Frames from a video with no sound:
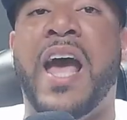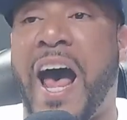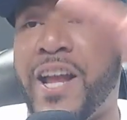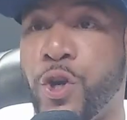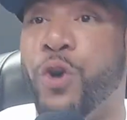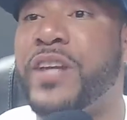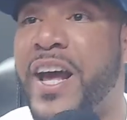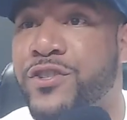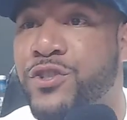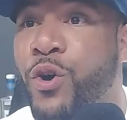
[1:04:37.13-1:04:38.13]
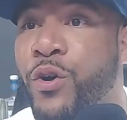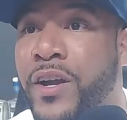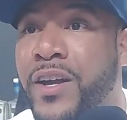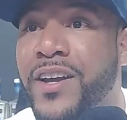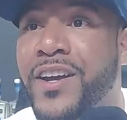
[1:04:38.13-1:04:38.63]
I told that
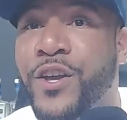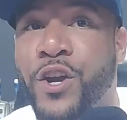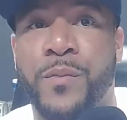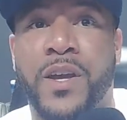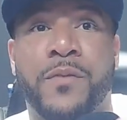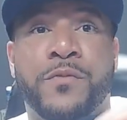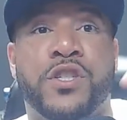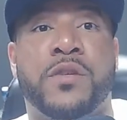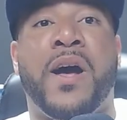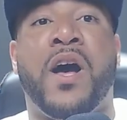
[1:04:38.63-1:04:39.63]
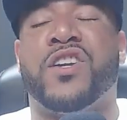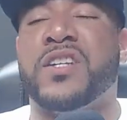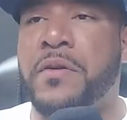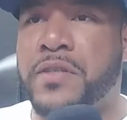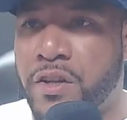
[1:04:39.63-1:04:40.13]
story, you know what I mean, of just about, because I
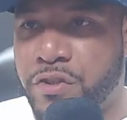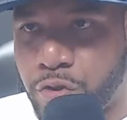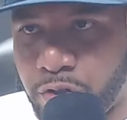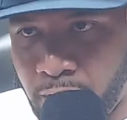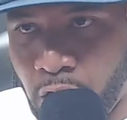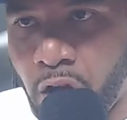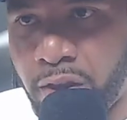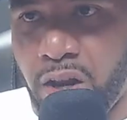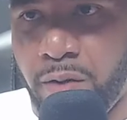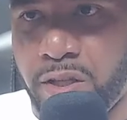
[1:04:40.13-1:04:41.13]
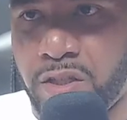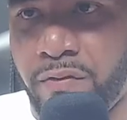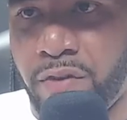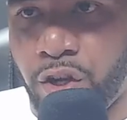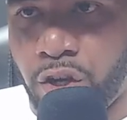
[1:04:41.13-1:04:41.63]
was telling stories about all the elements
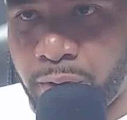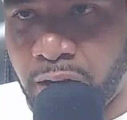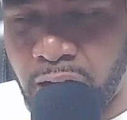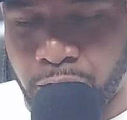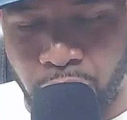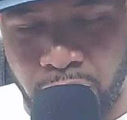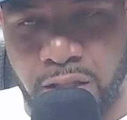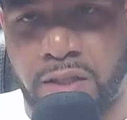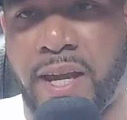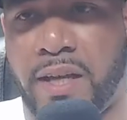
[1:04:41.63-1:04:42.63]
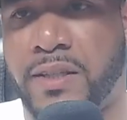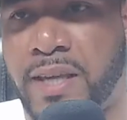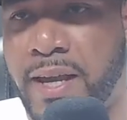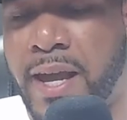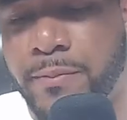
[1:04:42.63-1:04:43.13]
of it, you know what I mean, and I was trying to
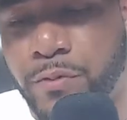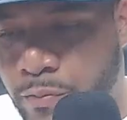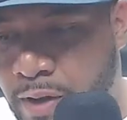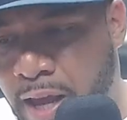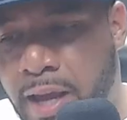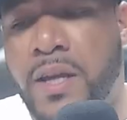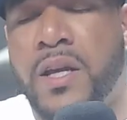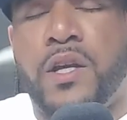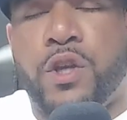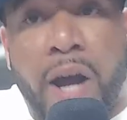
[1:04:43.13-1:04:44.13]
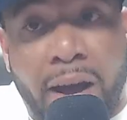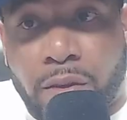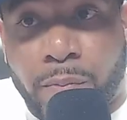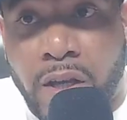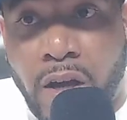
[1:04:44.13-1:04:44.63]
kick game to him that, hey, you don't have to
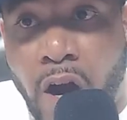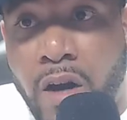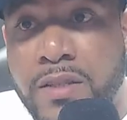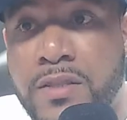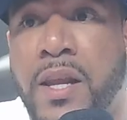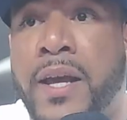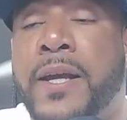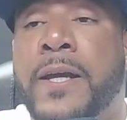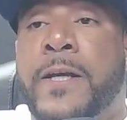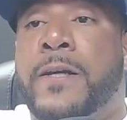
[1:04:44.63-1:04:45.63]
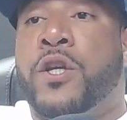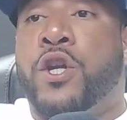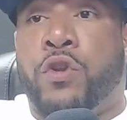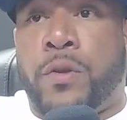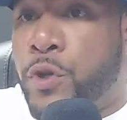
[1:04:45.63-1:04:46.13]
be an artist, like, you
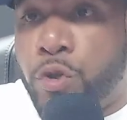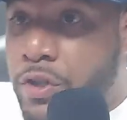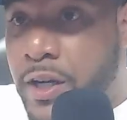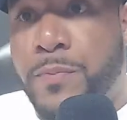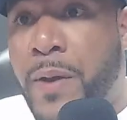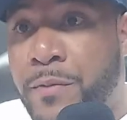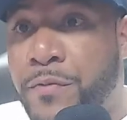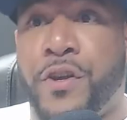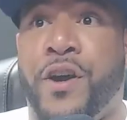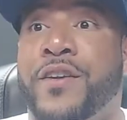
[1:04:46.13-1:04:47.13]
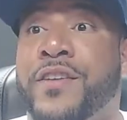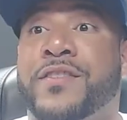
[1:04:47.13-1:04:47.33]
know, the producer gets paid for the artist,